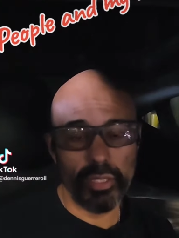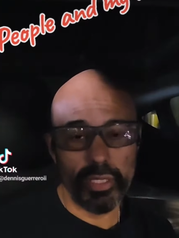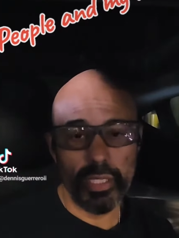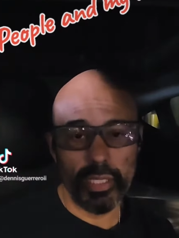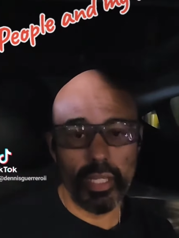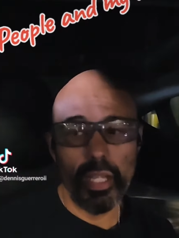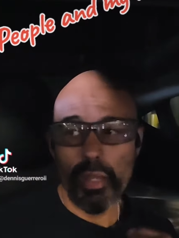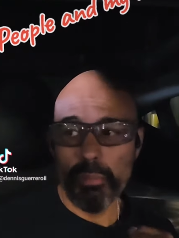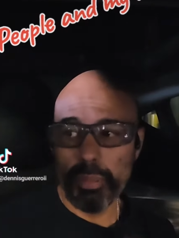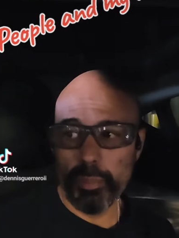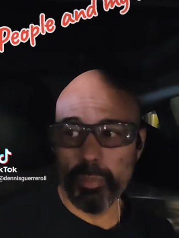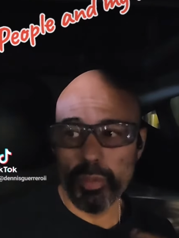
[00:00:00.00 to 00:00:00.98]
or anything like that,
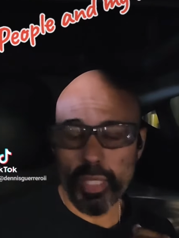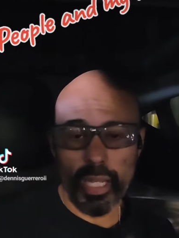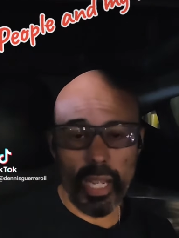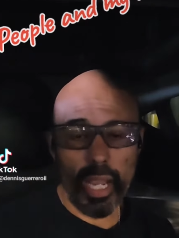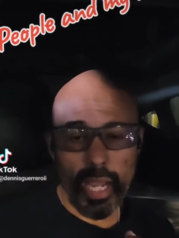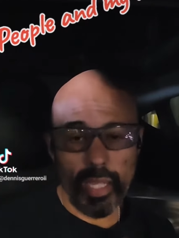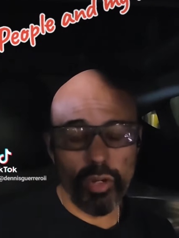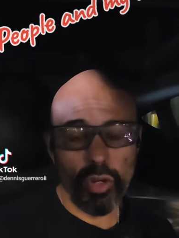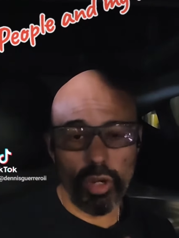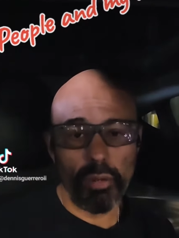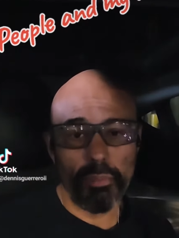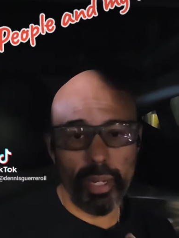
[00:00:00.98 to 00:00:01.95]
people that I
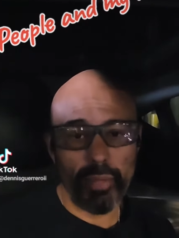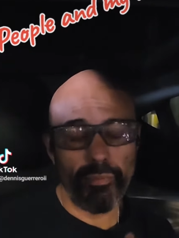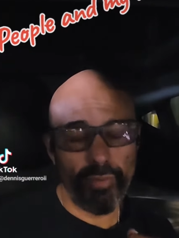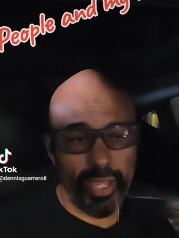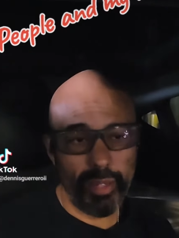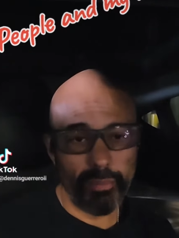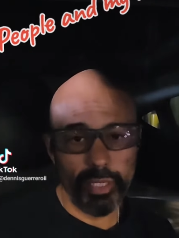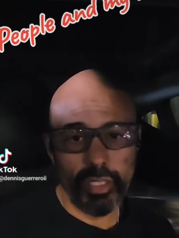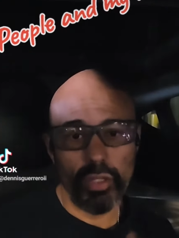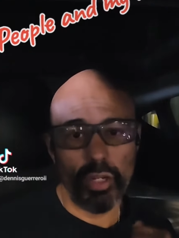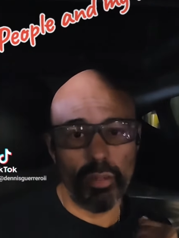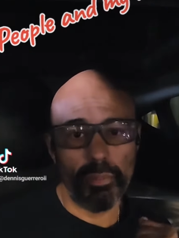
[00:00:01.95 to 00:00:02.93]
call my
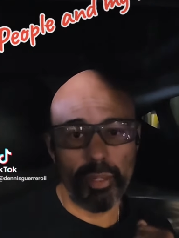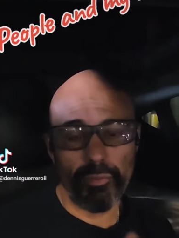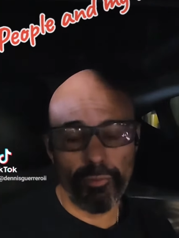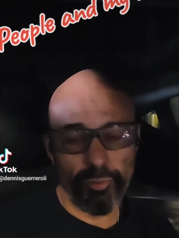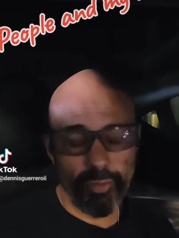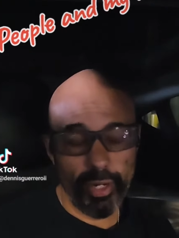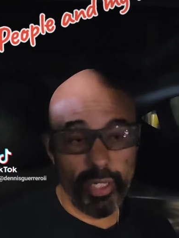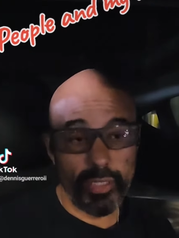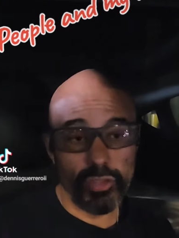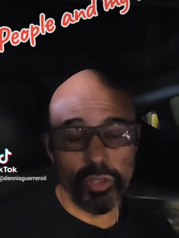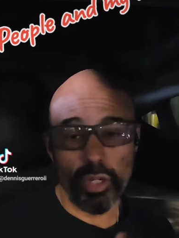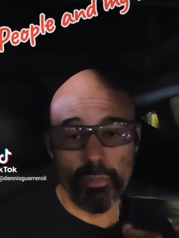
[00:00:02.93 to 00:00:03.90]
family or my
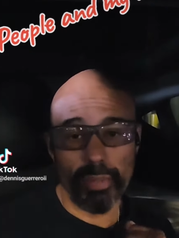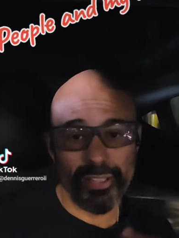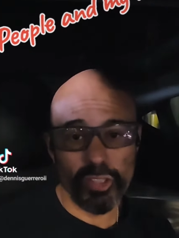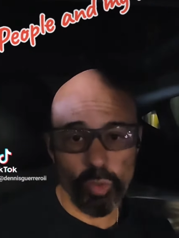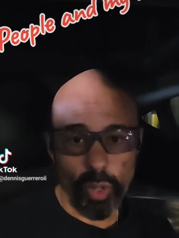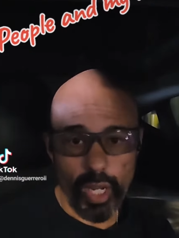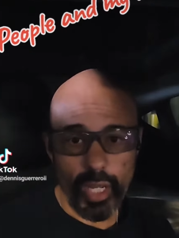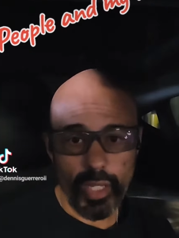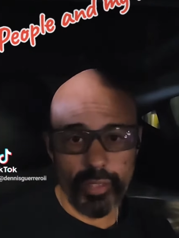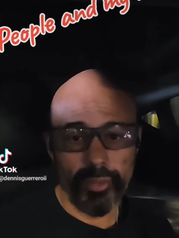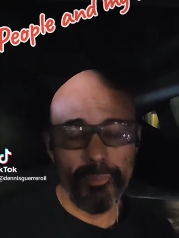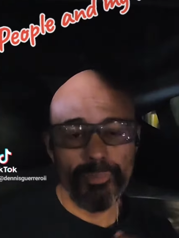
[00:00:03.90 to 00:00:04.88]
friends or my
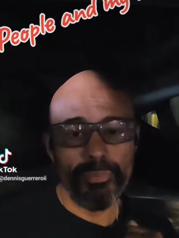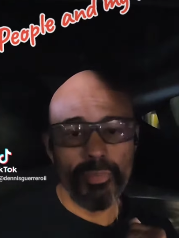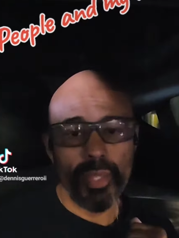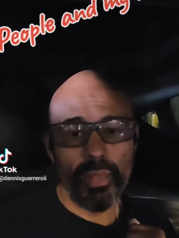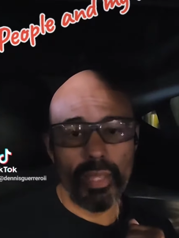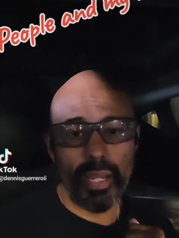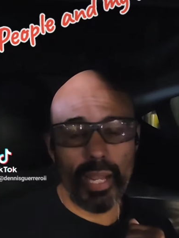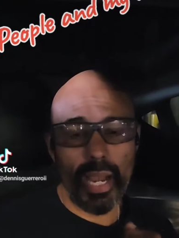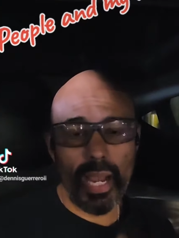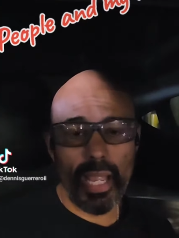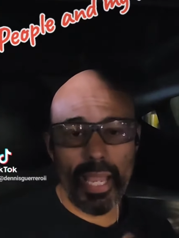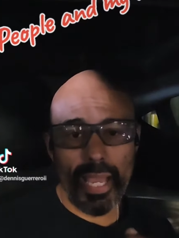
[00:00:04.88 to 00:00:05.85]
squad, that
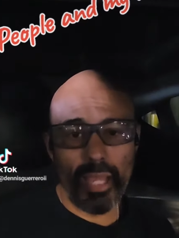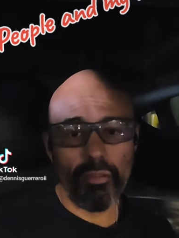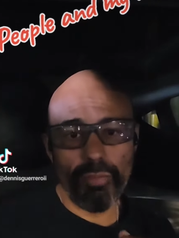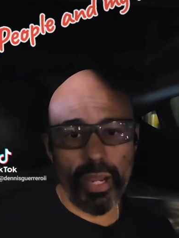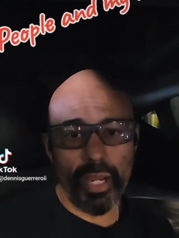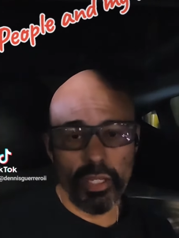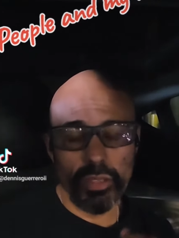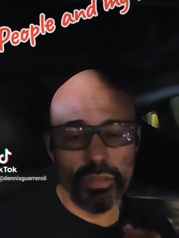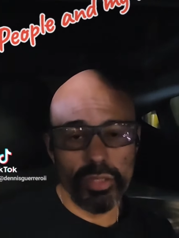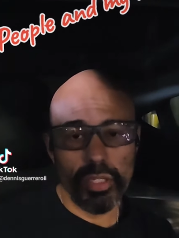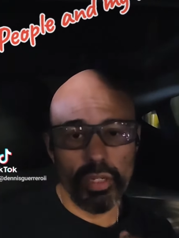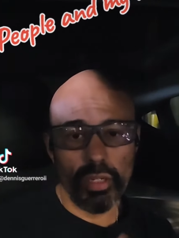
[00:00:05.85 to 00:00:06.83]
I add value
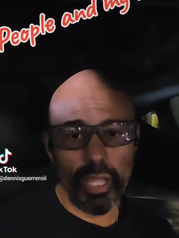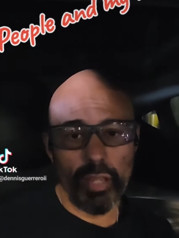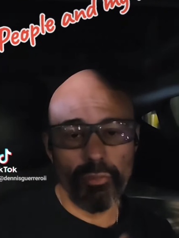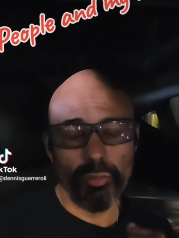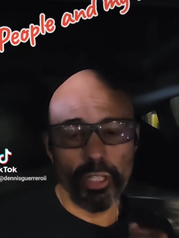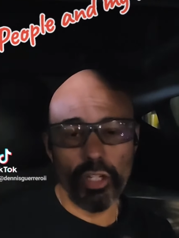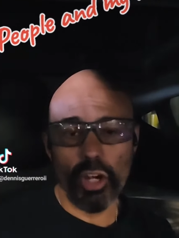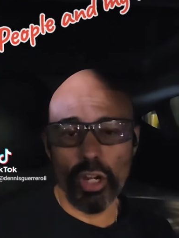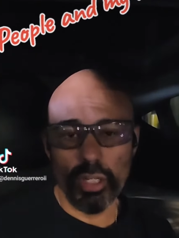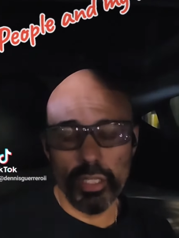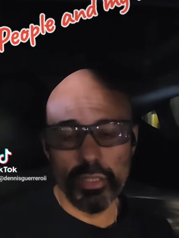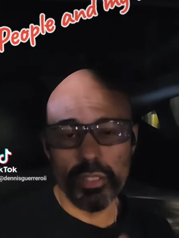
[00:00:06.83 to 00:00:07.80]
to their life
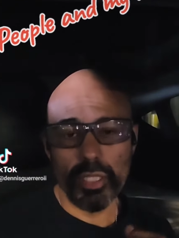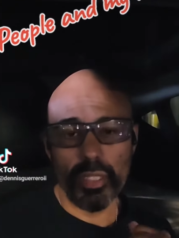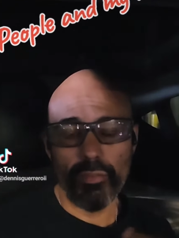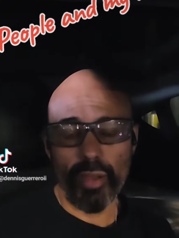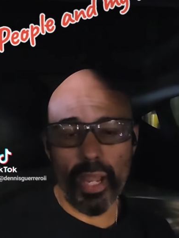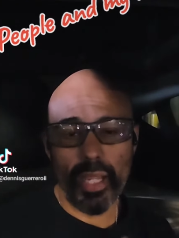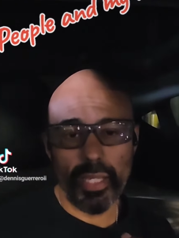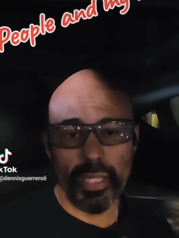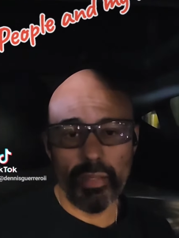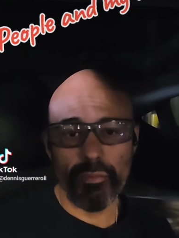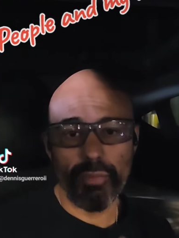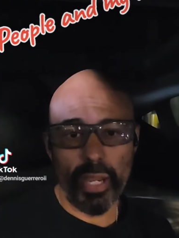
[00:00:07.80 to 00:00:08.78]
regardless if I
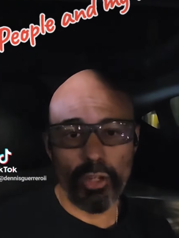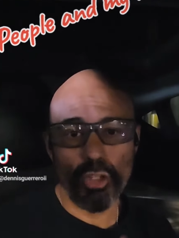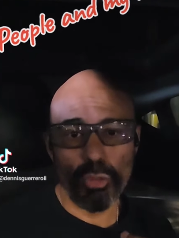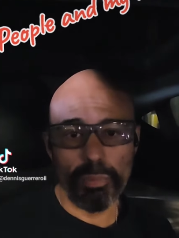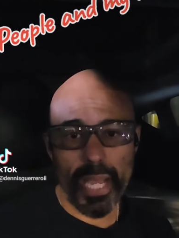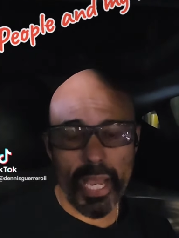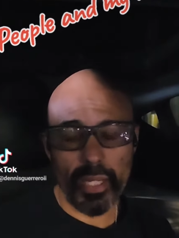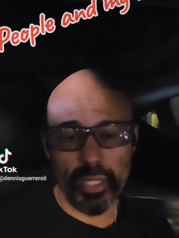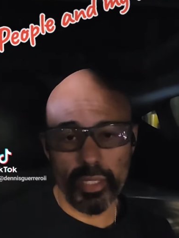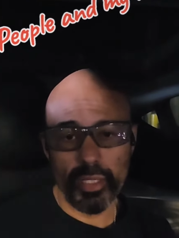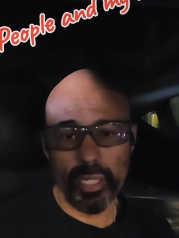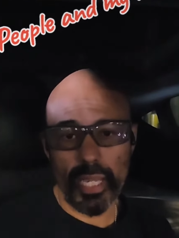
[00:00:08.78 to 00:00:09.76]
get value
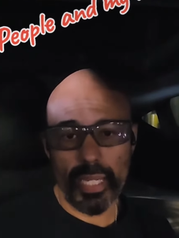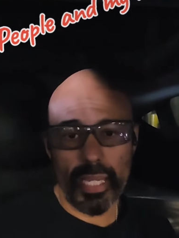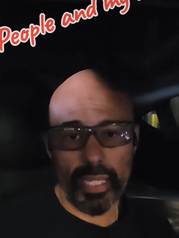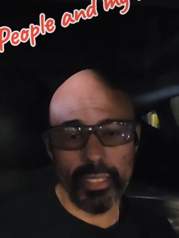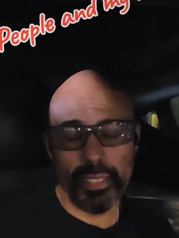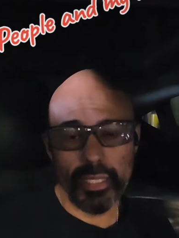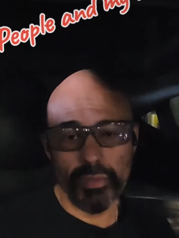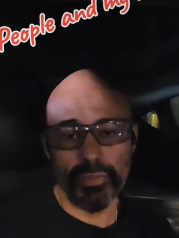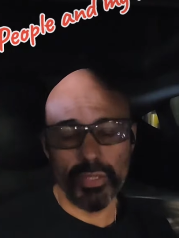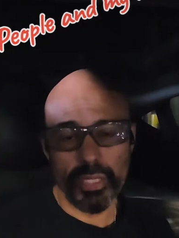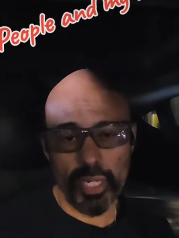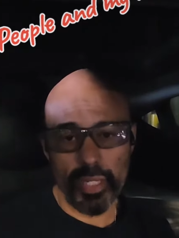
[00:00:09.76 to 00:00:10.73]
back at any
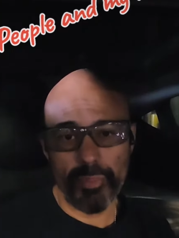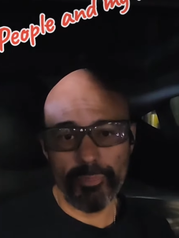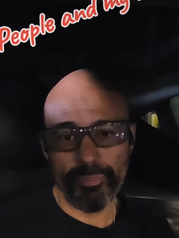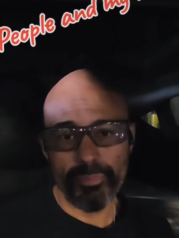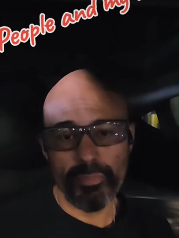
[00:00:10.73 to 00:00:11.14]
given time.